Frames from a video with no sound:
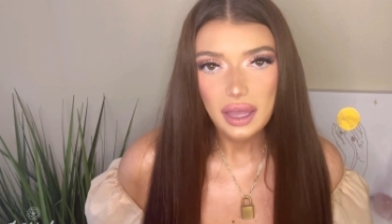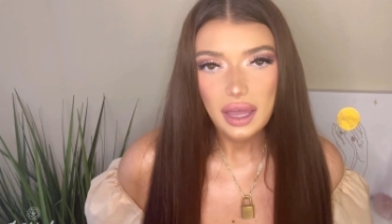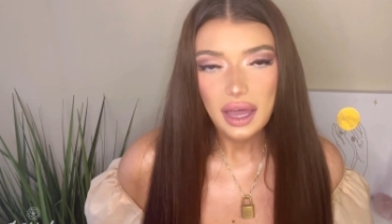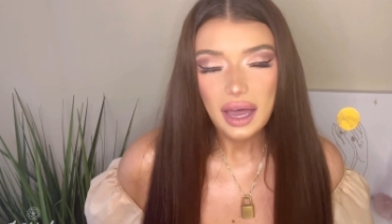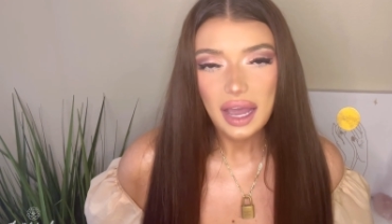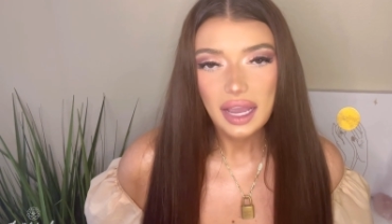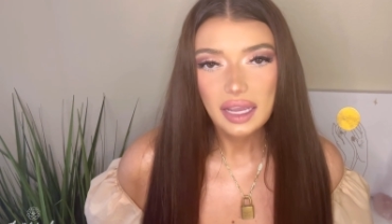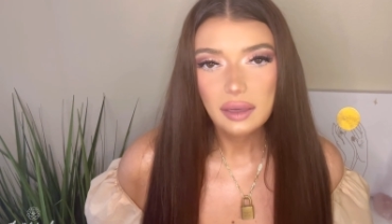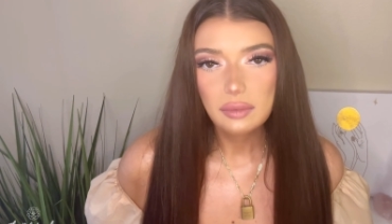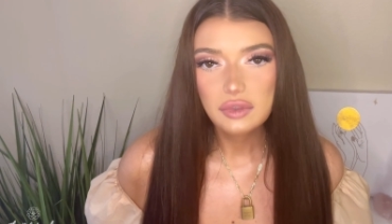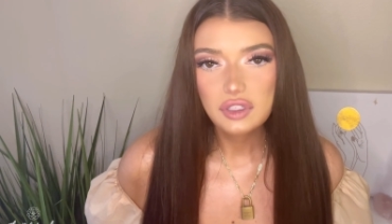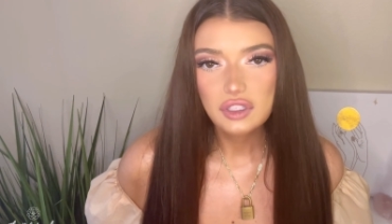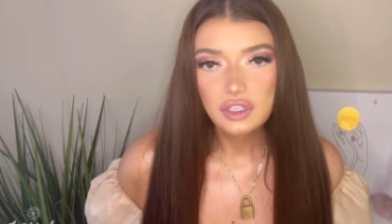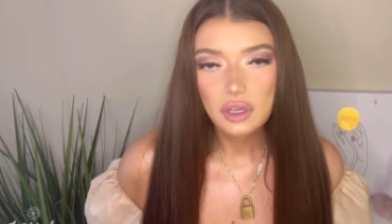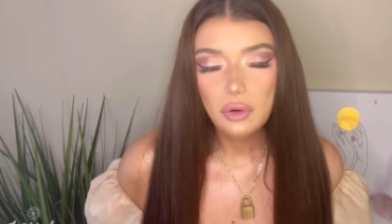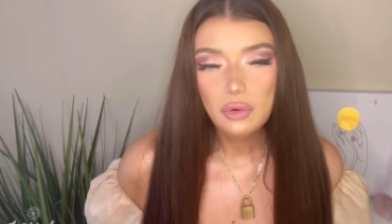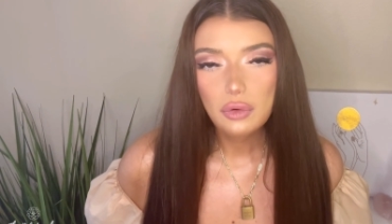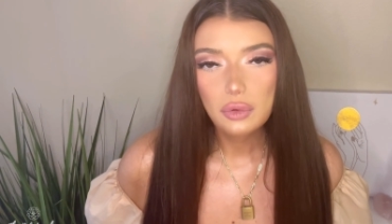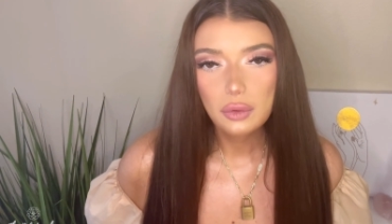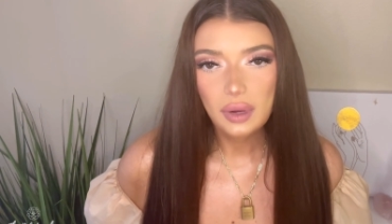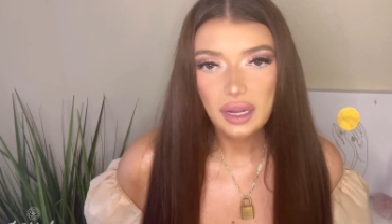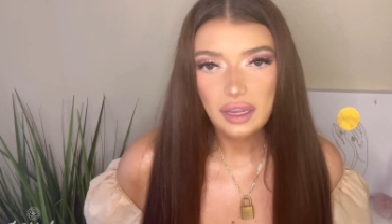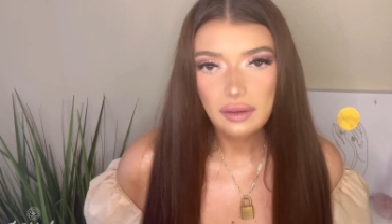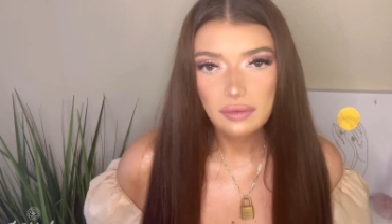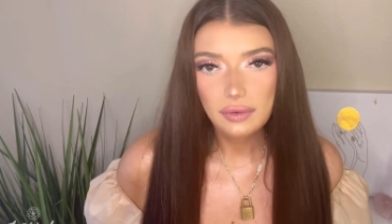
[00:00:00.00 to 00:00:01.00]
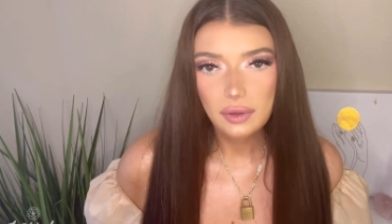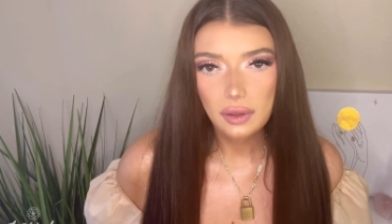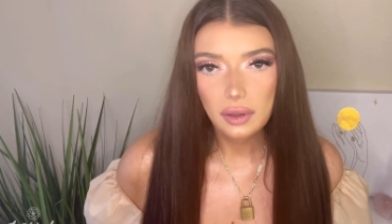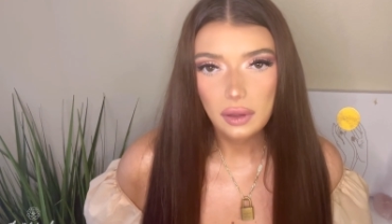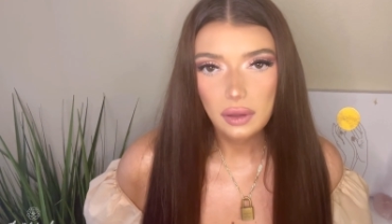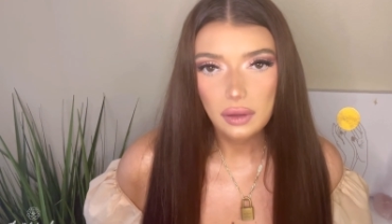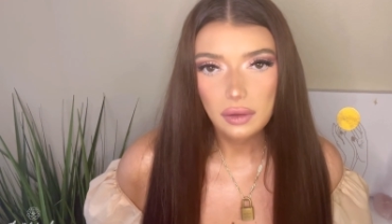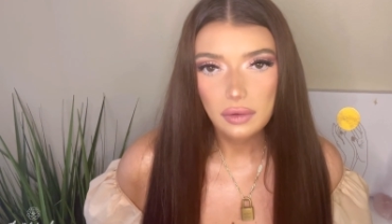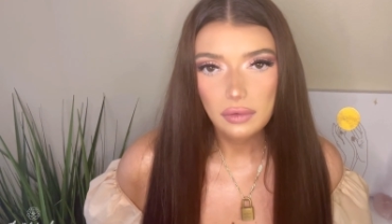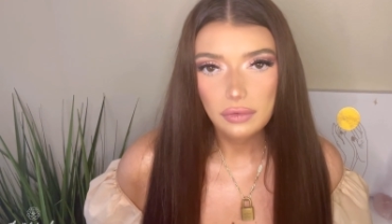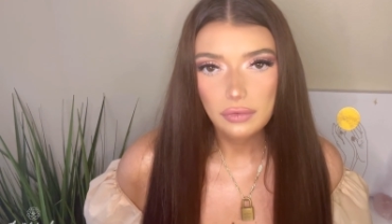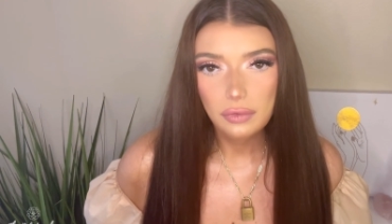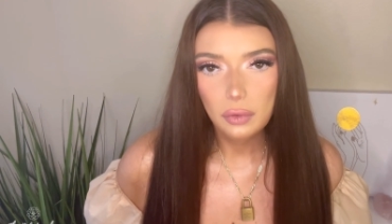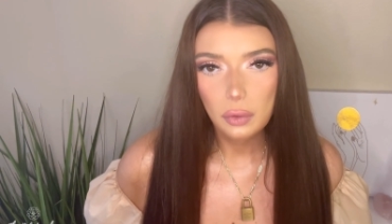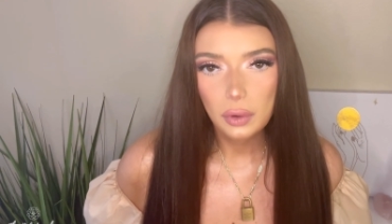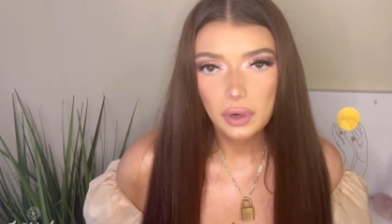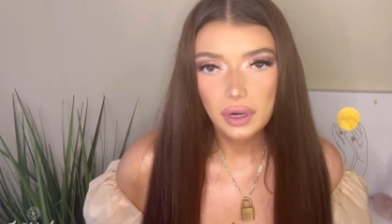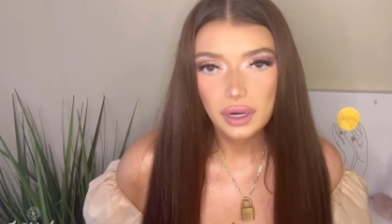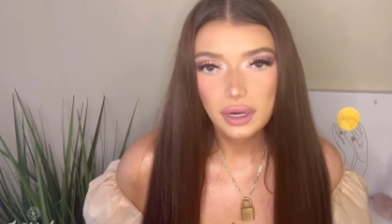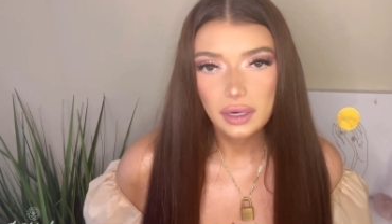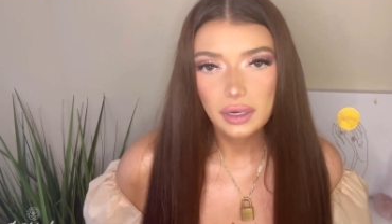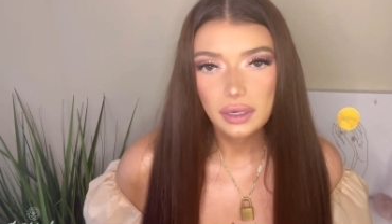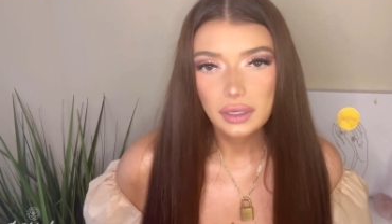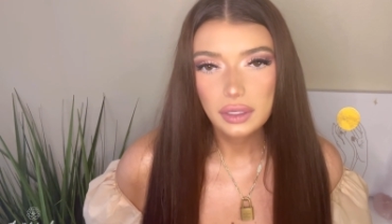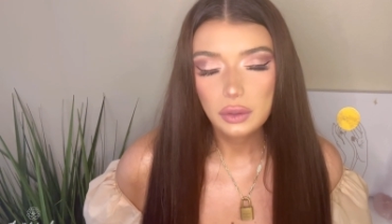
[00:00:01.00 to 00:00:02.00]
I am so grateful
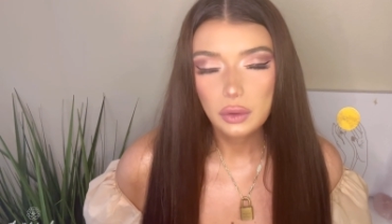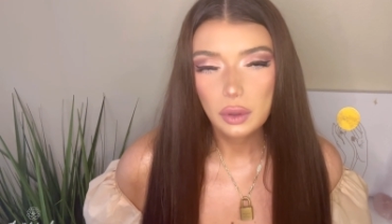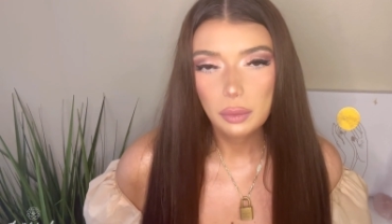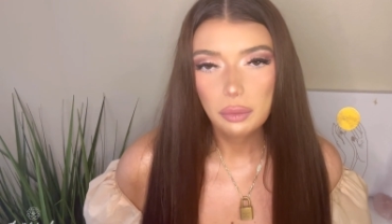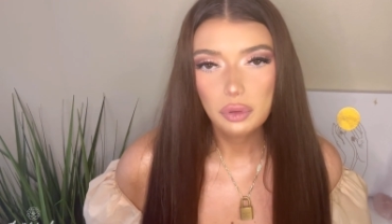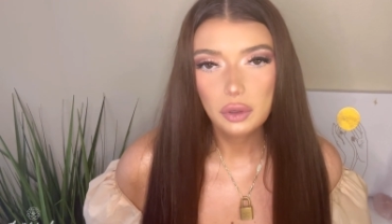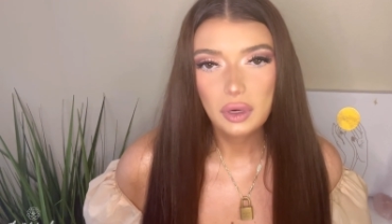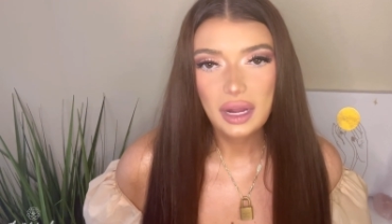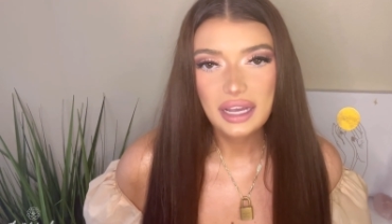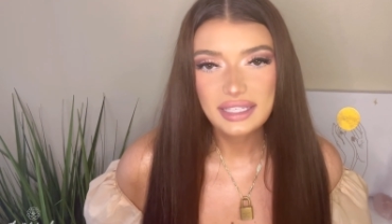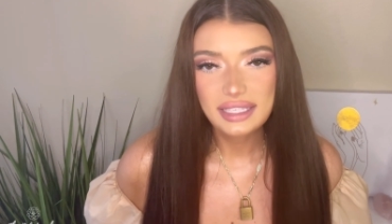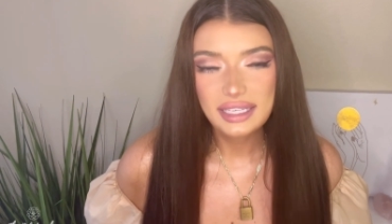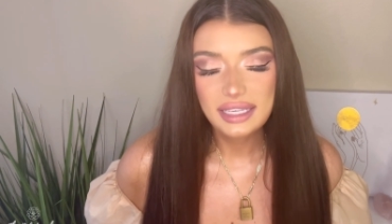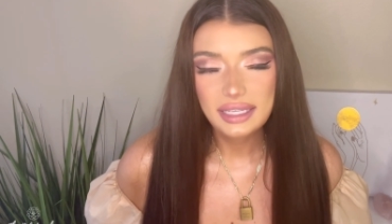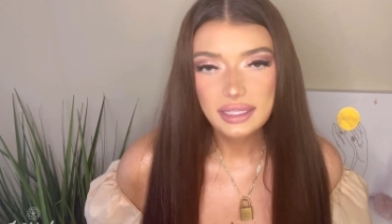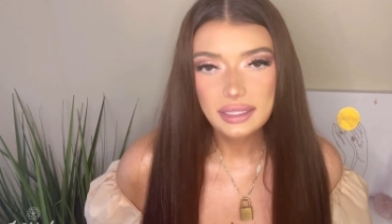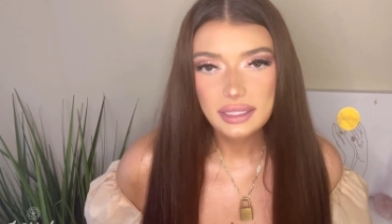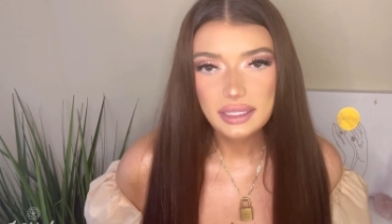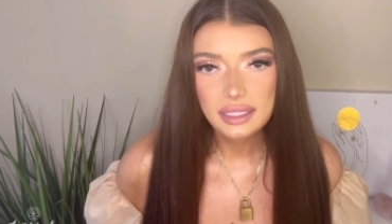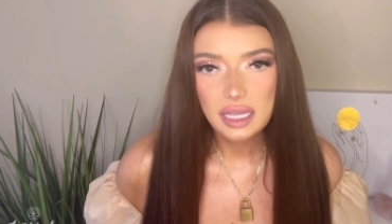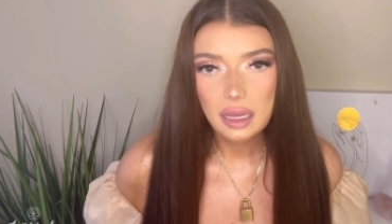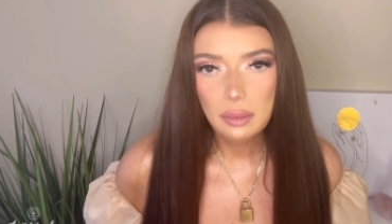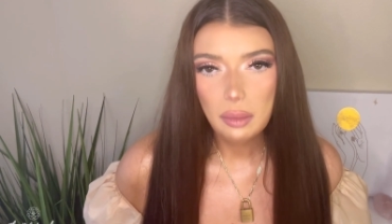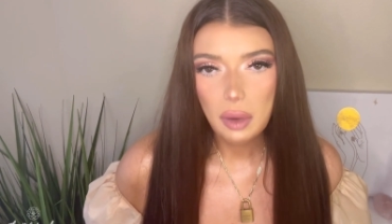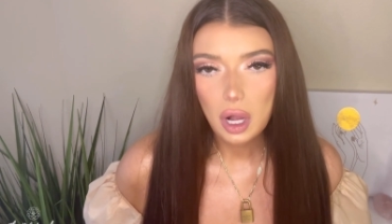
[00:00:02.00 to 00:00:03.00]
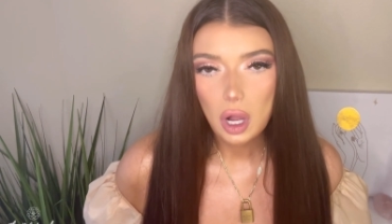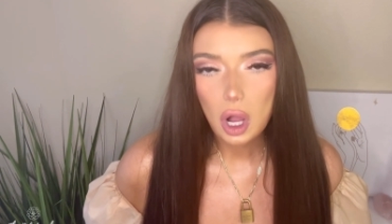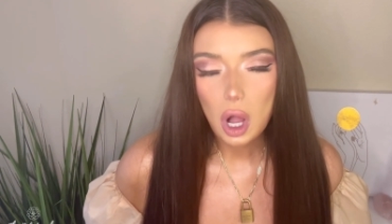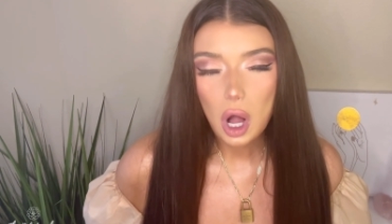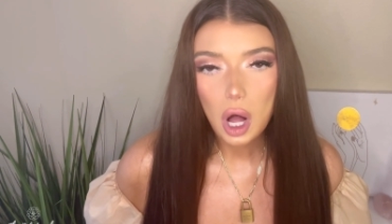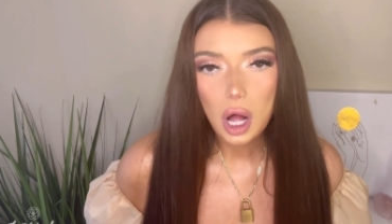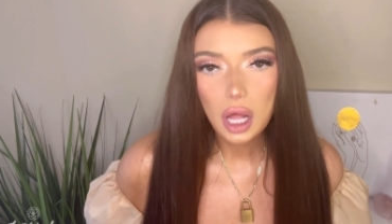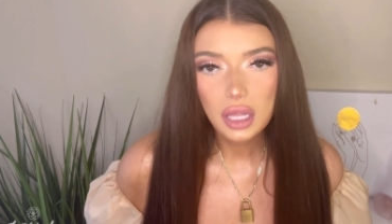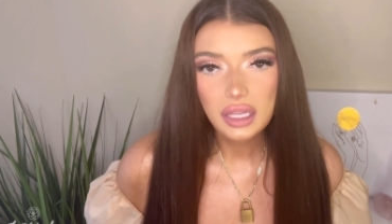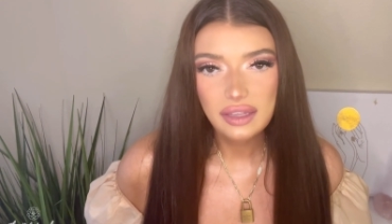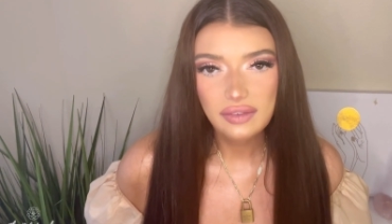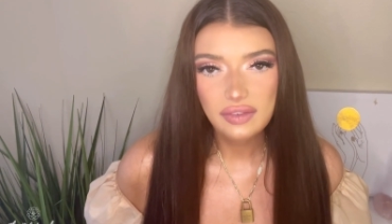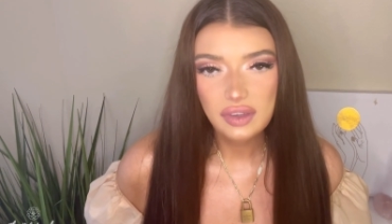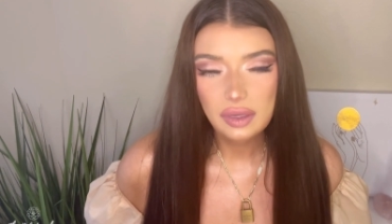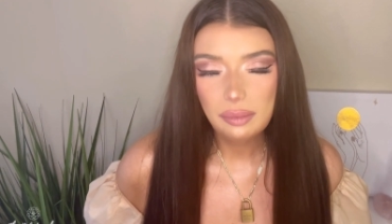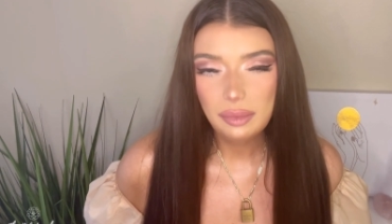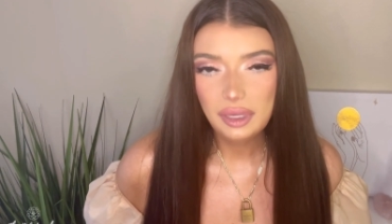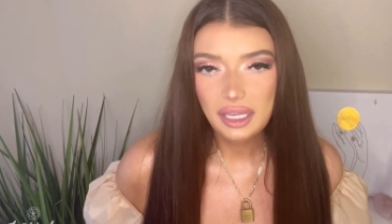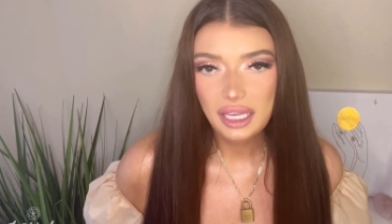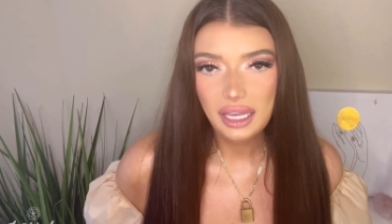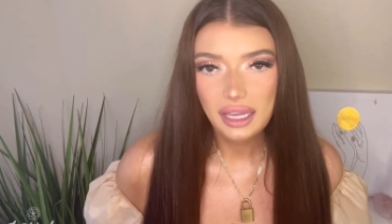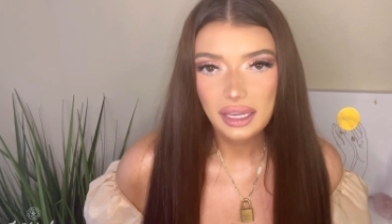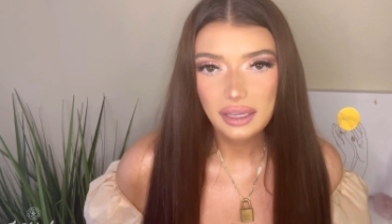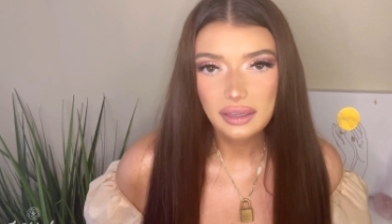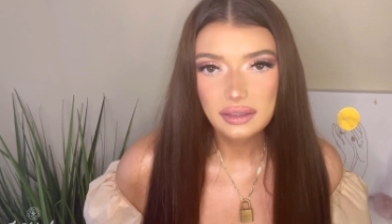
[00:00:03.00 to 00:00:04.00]
for your presence among all living
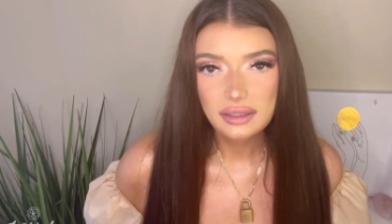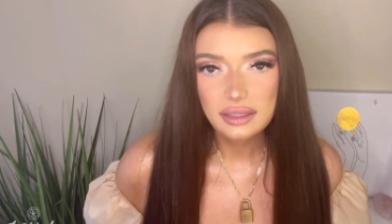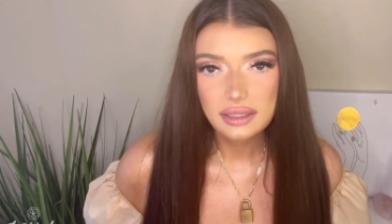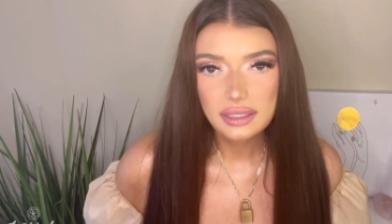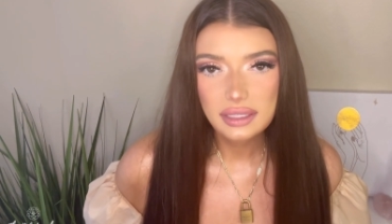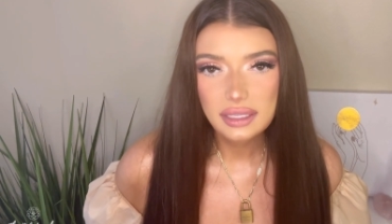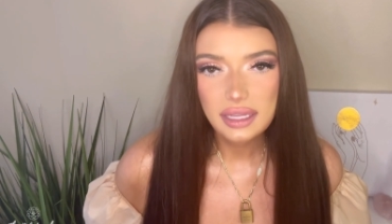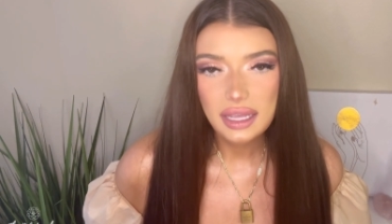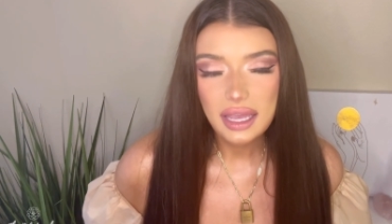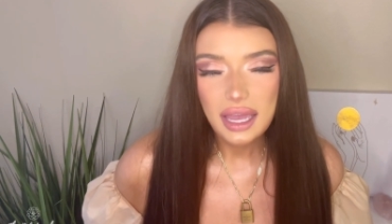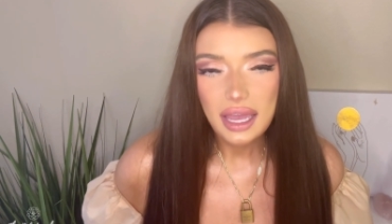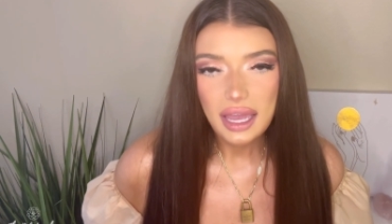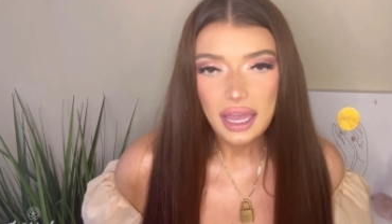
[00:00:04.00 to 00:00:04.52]
beings